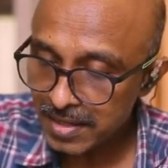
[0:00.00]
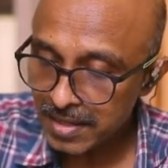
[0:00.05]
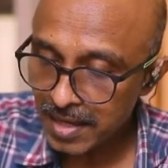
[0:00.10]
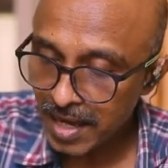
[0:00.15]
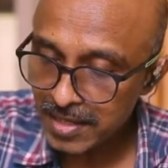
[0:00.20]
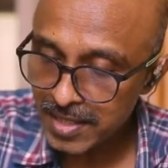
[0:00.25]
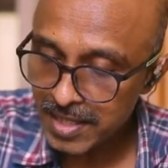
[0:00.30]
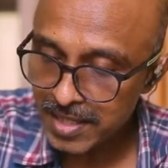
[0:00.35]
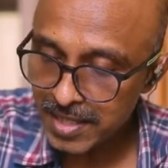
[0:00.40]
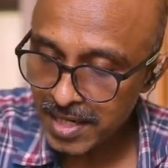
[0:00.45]

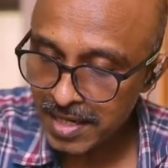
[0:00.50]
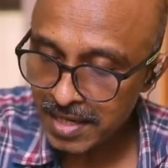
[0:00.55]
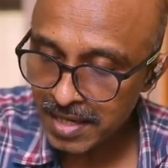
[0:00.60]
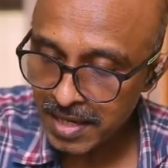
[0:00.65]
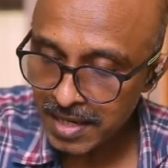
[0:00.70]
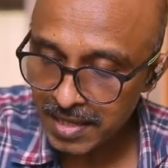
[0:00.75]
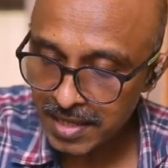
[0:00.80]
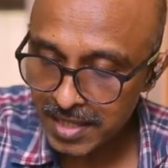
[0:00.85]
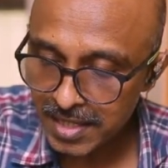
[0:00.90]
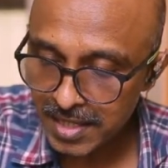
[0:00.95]
as I said,
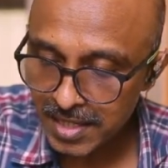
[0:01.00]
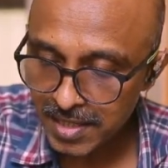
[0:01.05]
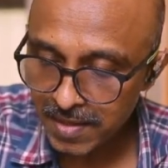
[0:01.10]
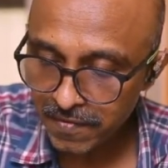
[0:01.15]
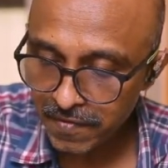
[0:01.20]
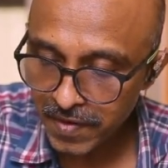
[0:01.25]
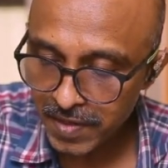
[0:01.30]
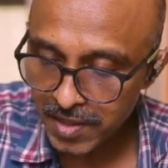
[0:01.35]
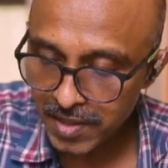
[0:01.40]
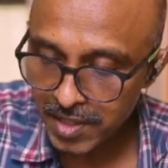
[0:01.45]
this is the
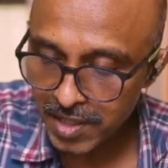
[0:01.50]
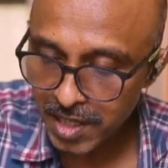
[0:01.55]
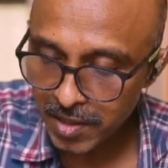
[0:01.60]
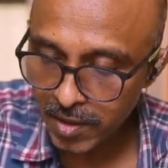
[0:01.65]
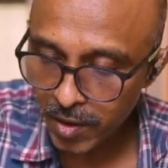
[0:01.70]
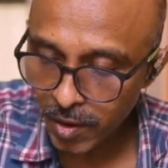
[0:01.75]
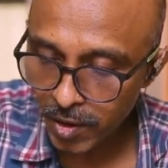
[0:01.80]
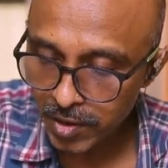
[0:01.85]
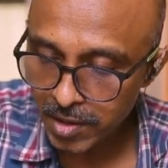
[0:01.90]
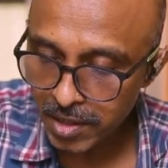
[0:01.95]
first set
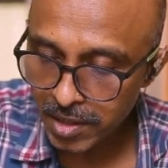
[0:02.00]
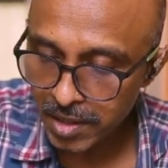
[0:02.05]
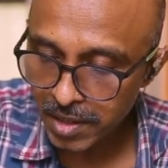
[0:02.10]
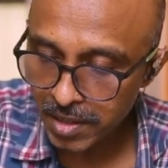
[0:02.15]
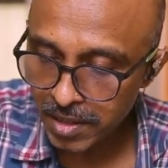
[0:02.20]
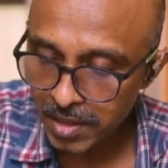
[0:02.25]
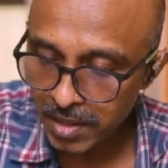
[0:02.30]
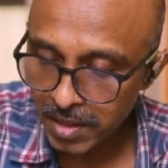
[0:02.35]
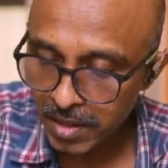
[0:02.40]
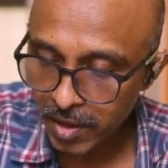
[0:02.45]
or
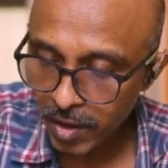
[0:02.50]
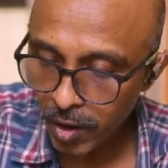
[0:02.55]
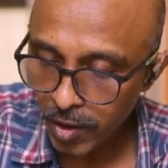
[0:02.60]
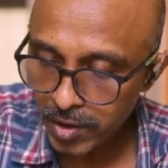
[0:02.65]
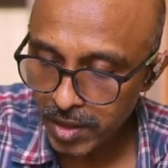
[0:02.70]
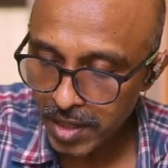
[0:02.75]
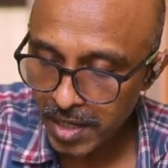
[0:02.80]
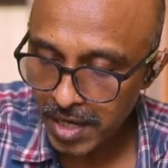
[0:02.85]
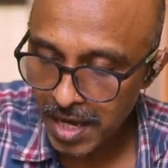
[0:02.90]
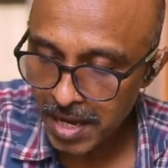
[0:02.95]

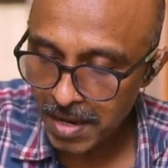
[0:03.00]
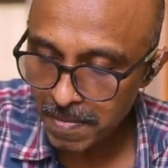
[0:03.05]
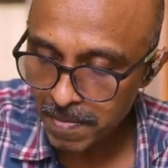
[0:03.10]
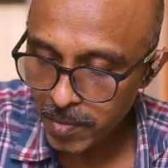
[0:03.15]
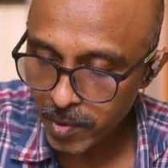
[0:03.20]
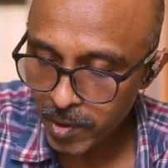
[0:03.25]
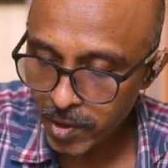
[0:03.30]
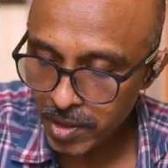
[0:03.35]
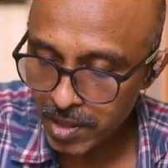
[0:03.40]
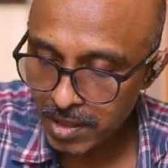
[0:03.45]
the
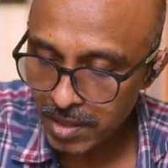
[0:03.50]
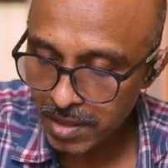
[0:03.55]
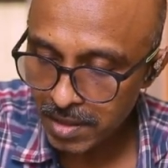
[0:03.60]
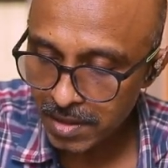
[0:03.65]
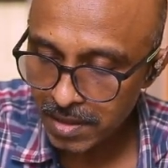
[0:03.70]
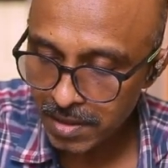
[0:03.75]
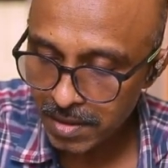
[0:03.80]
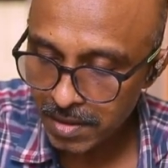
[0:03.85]
input,